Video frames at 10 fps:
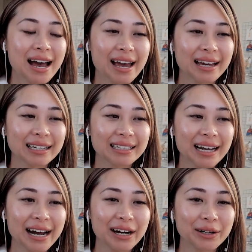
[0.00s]
and
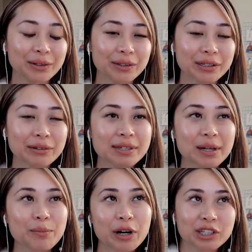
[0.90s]
how, you know,
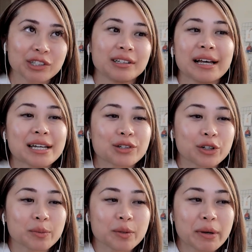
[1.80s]
some marginalized
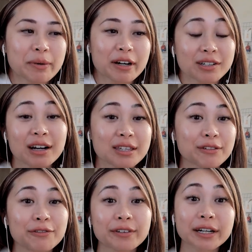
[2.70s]
groups maybe are taught to
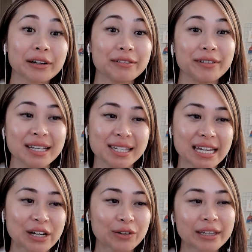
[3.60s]
fear
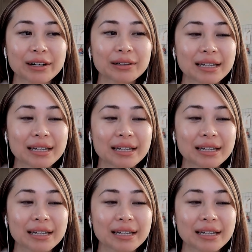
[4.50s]
investing or they don't,